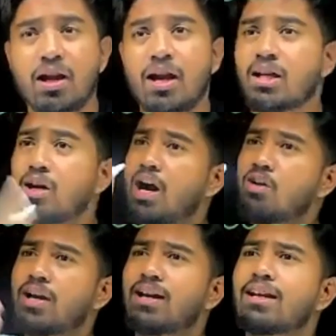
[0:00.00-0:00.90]
Now,
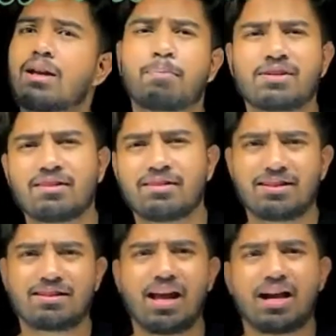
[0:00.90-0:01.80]
how can I represent
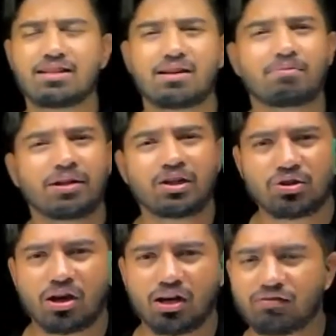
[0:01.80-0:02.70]
this large number in a
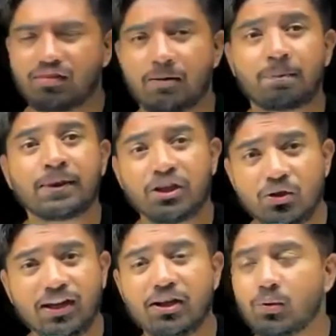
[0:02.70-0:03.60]
shorter way? You
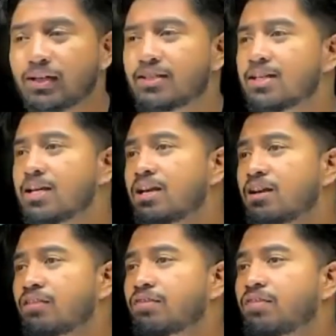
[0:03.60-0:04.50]
can do it.
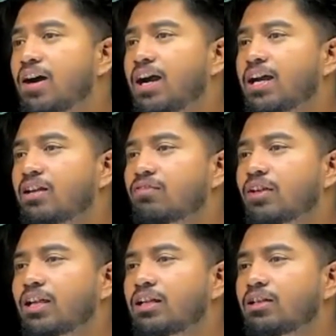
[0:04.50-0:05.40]
5
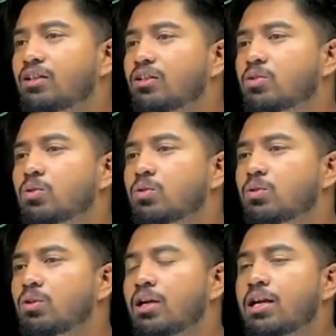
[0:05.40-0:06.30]

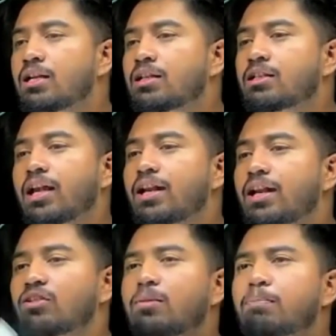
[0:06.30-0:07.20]
into 10 to
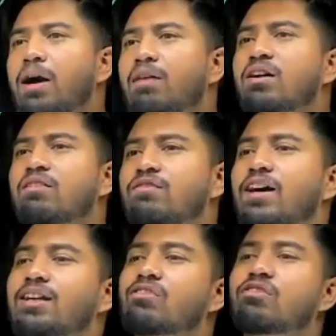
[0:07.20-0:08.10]
the power
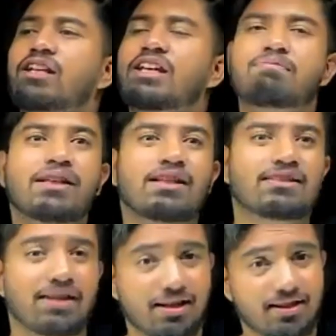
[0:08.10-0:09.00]
what will give me this
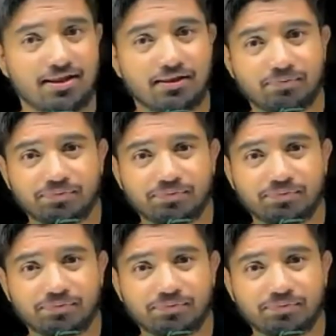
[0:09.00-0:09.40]
answer?